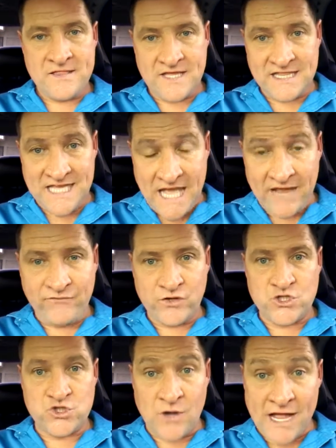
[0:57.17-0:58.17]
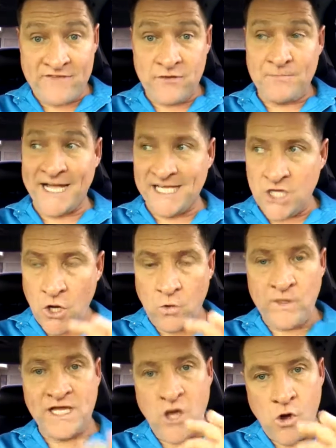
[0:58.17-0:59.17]
than the average driver by
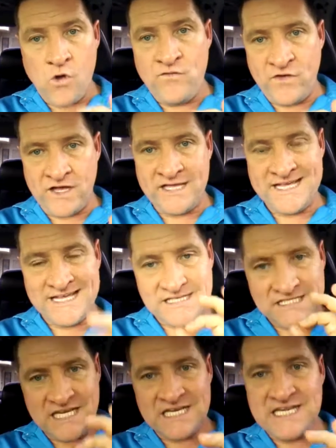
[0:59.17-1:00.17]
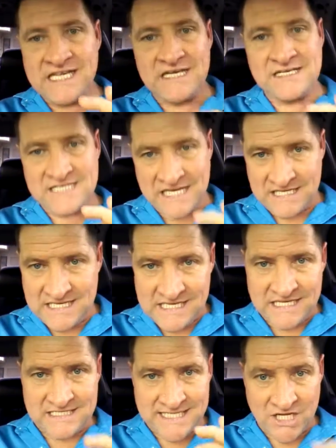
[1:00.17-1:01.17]
going over te-
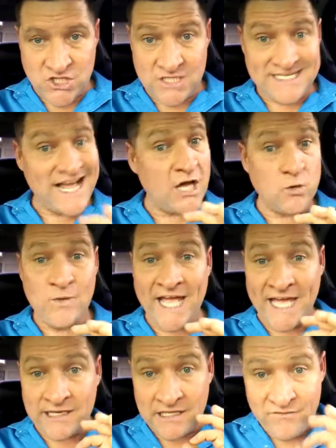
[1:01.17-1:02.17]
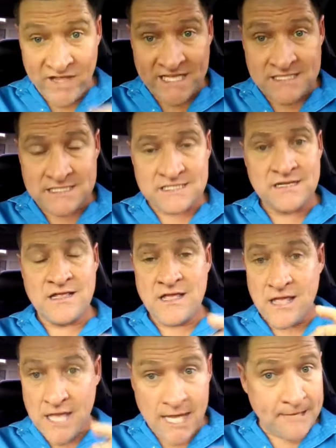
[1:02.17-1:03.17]
techniques such as how do we handle events,
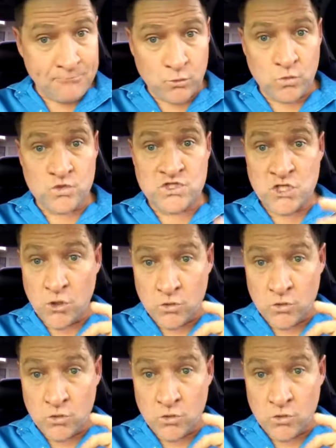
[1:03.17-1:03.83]
airports,